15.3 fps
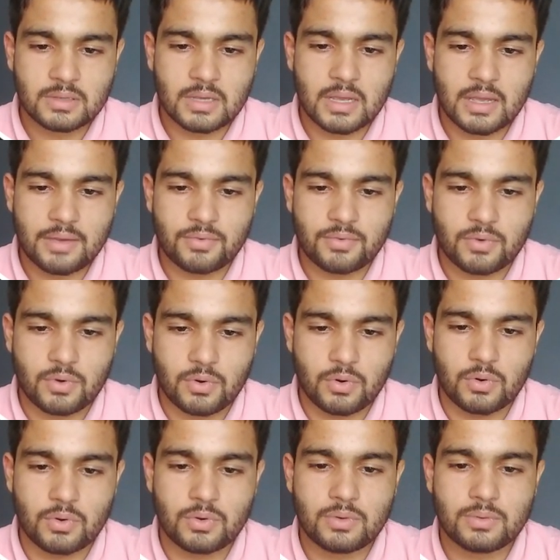
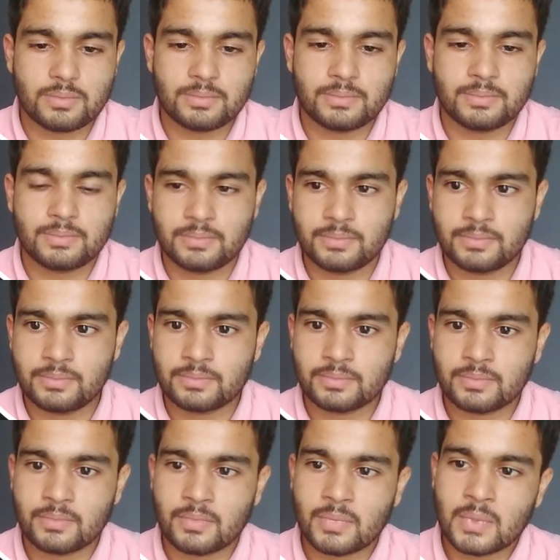FO.
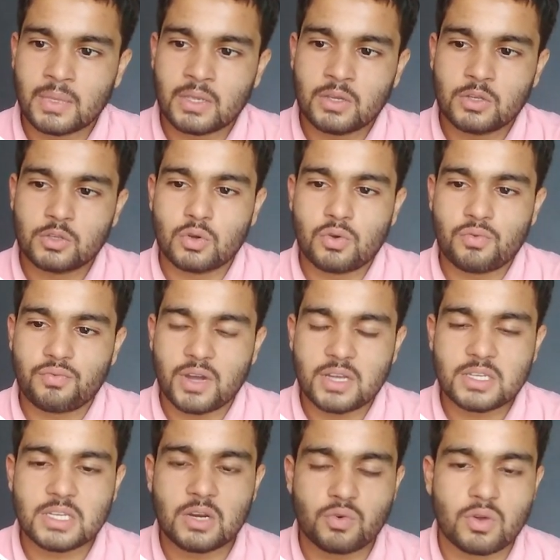So
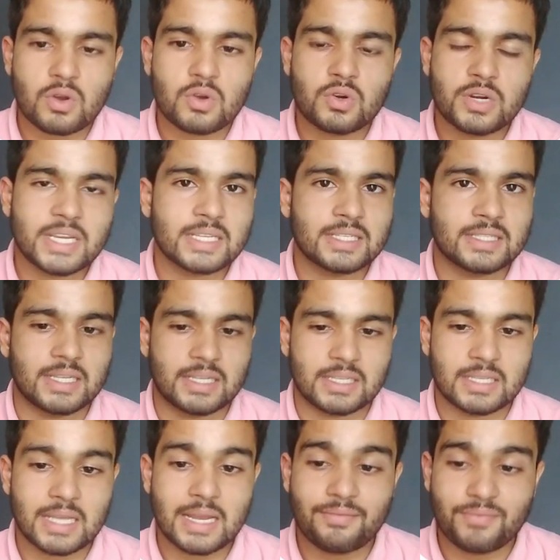function overloading is
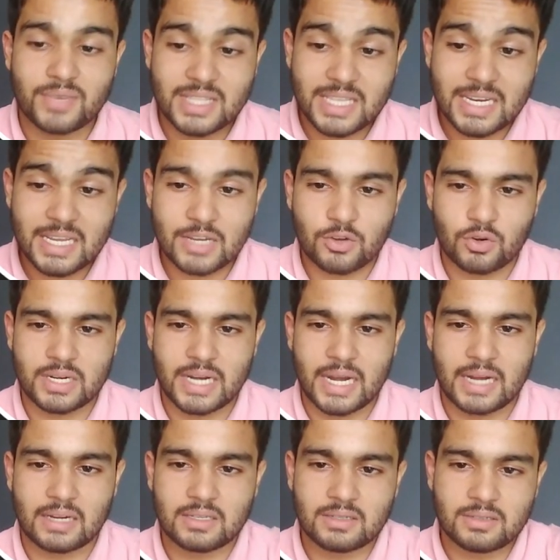this, and within a contract